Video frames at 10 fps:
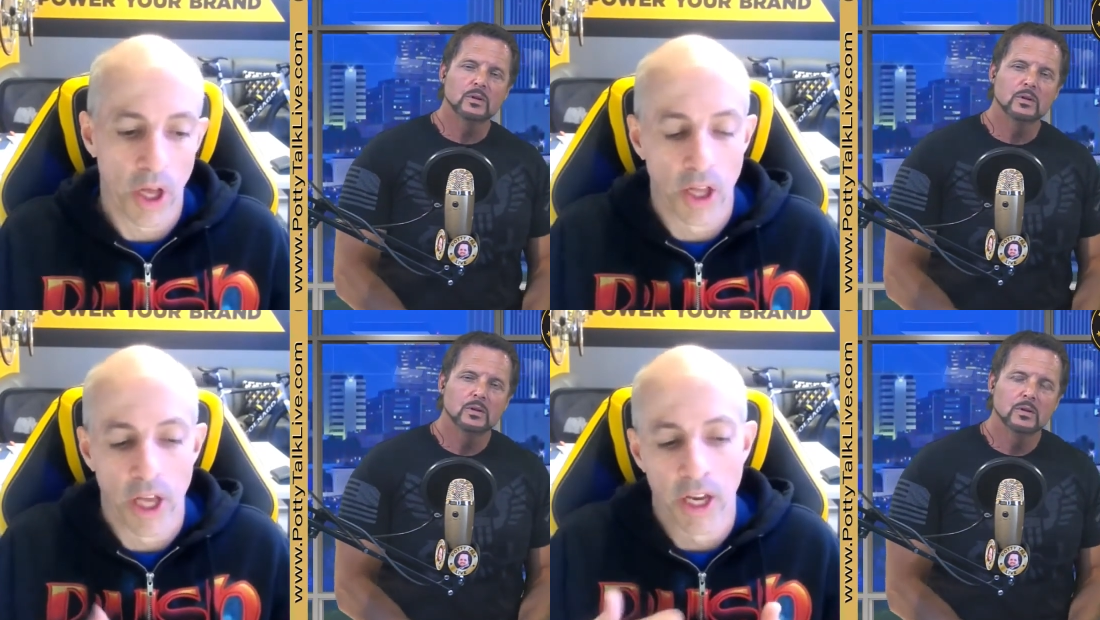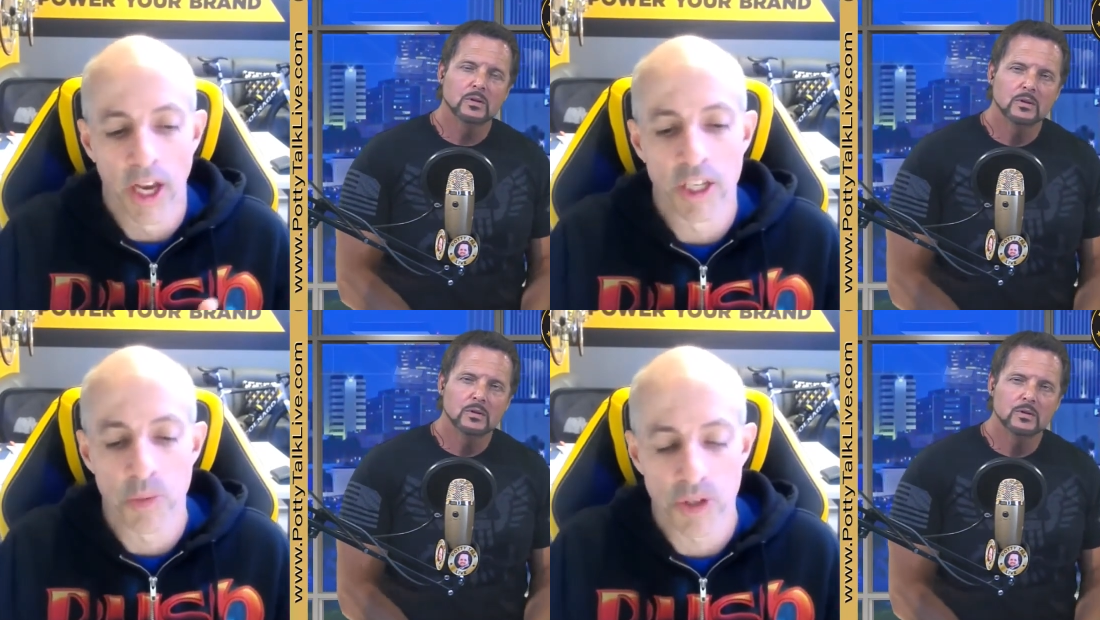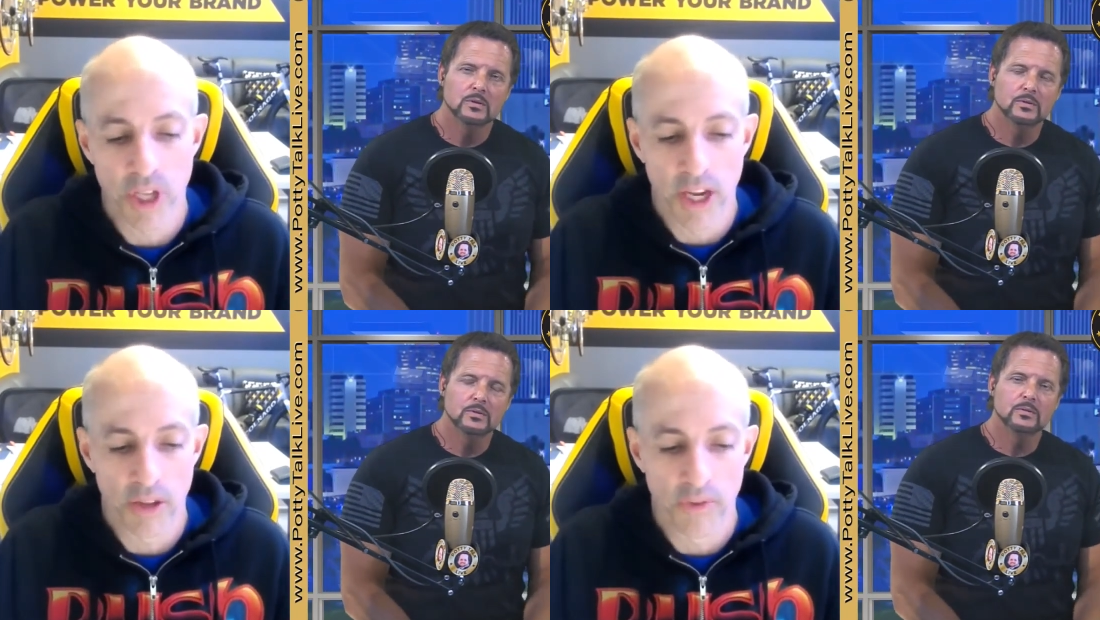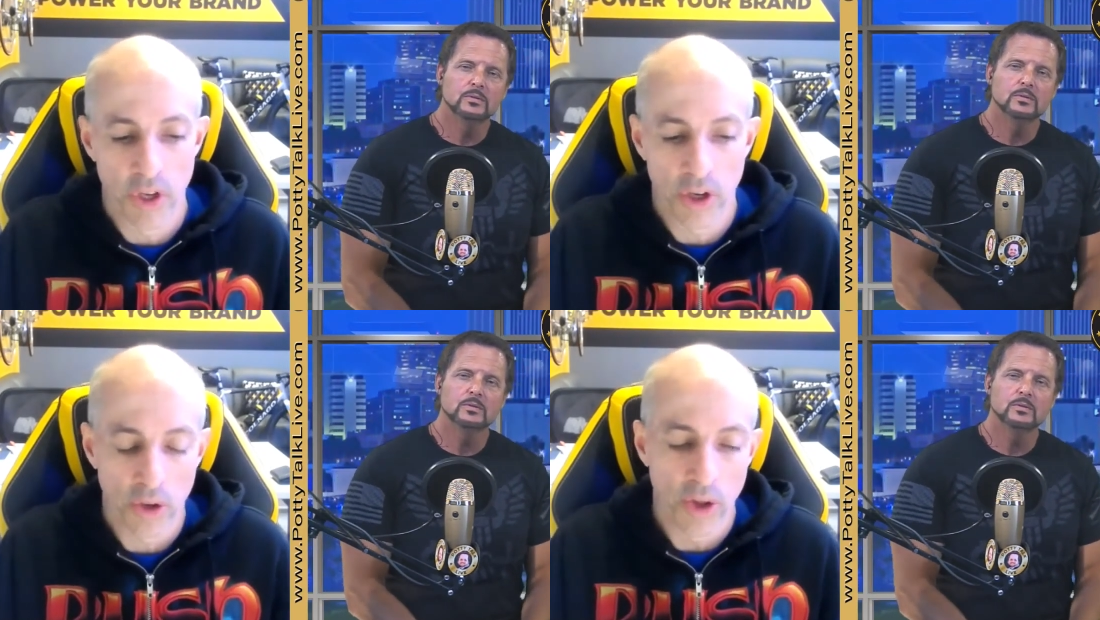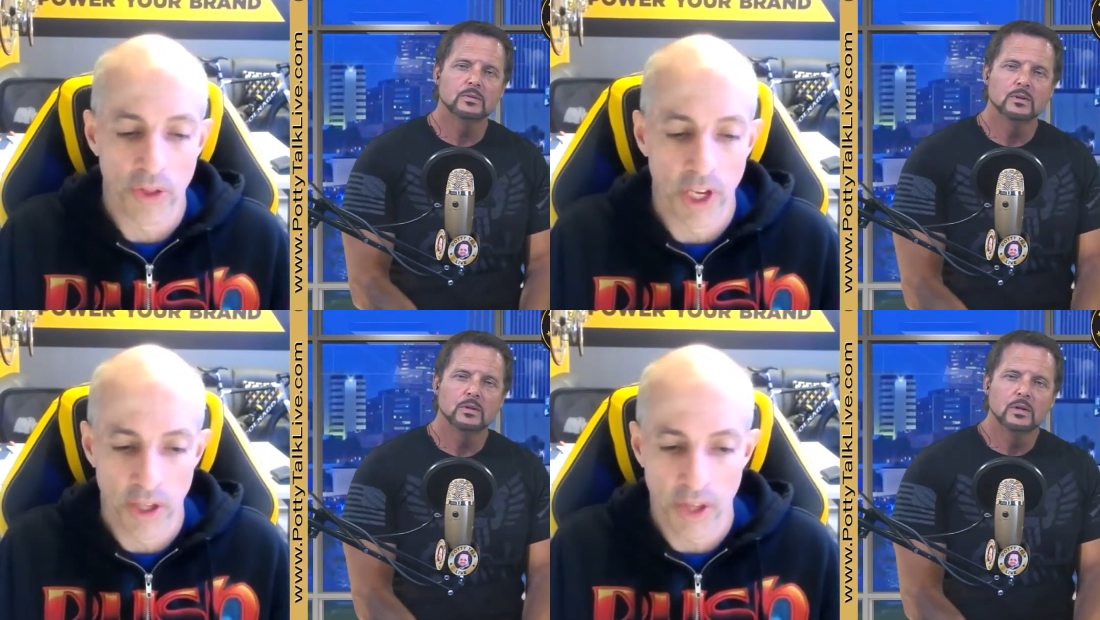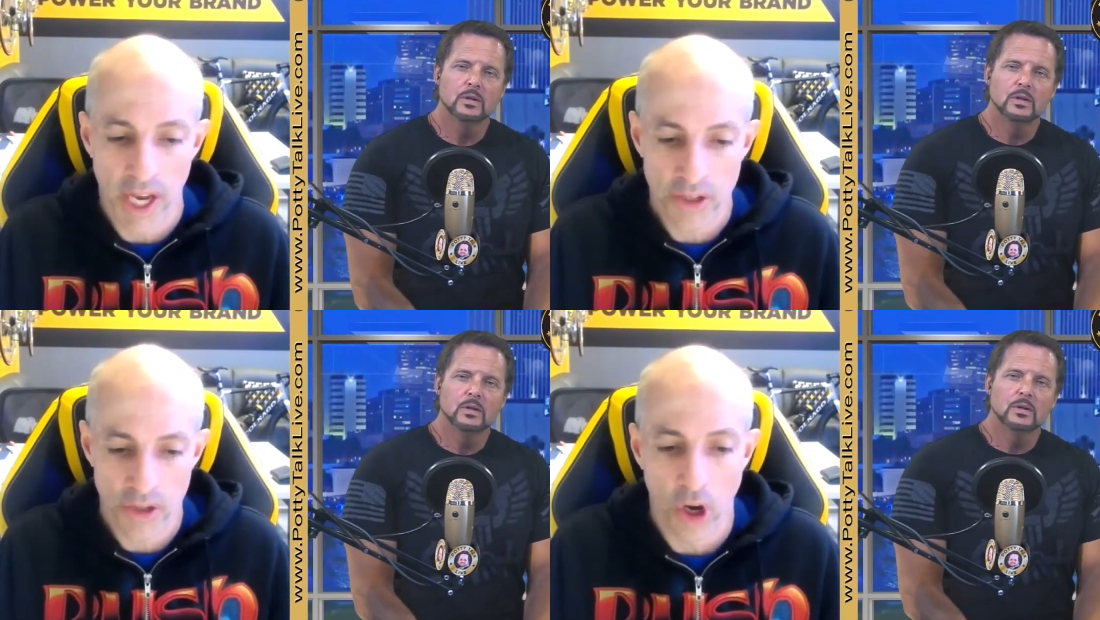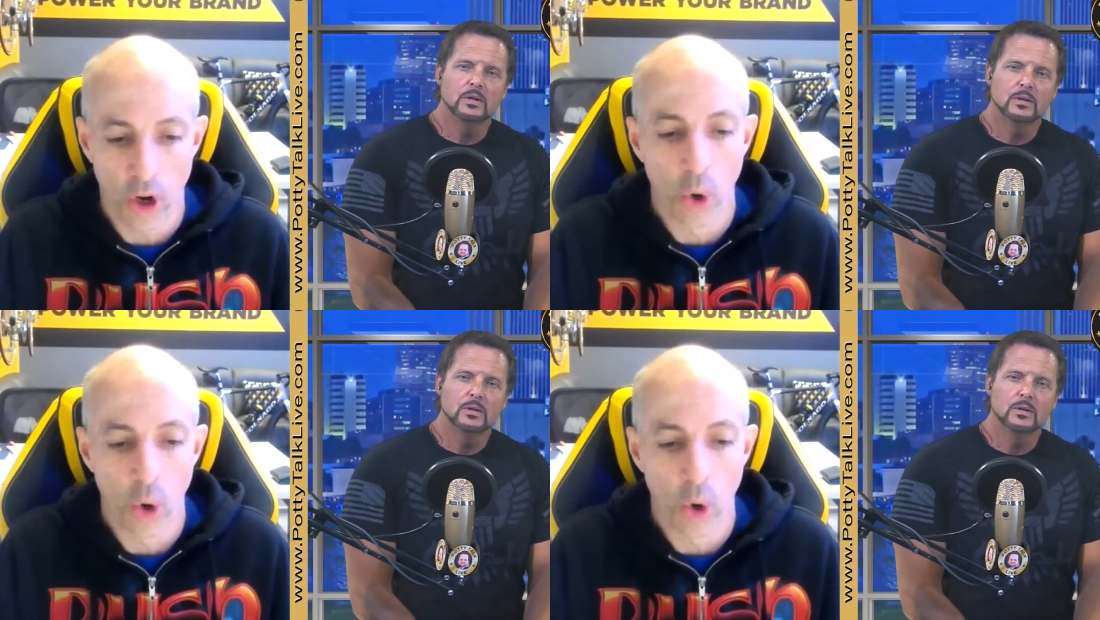Speaker 1: a lot of guys mistake the vehicle and think that that's a